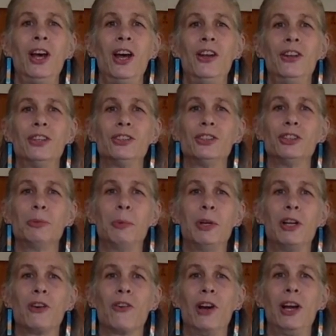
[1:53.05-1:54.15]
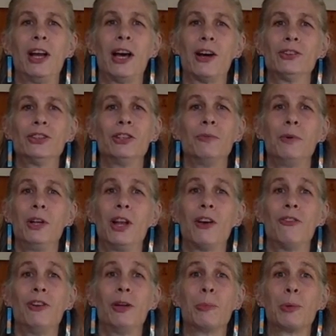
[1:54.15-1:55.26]
And this has been a great house and we love
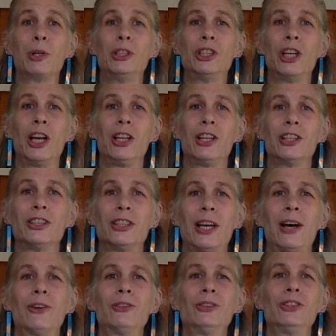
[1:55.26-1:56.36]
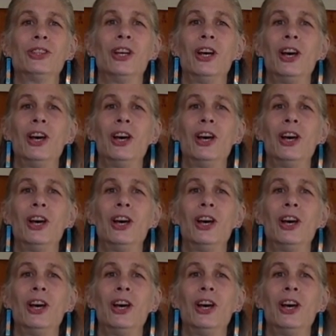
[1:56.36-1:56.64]
and appreciate this house.